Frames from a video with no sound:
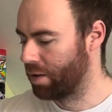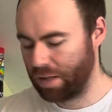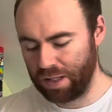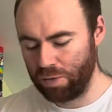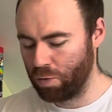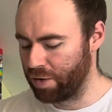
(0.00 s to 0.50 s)

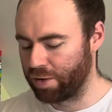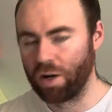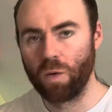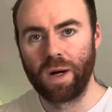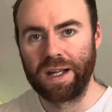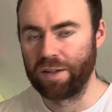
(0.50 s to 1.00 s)
And you always got to
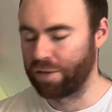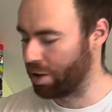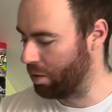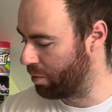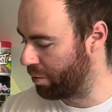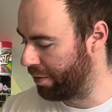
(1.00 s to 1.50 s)
weigh your
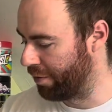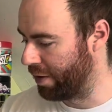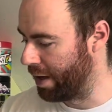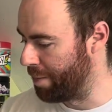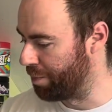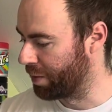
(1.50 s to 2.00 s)
scoops with
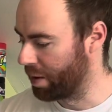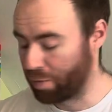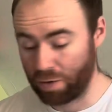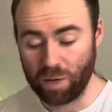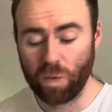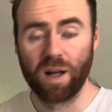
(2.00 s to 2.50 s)

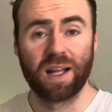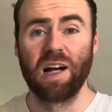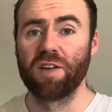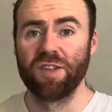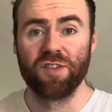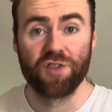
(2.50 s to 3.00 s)

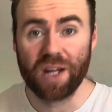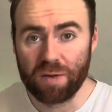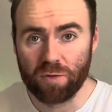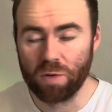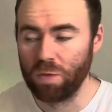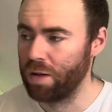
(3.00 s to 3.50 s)
pre-workouts in
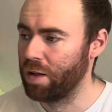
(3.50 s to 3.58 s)
general.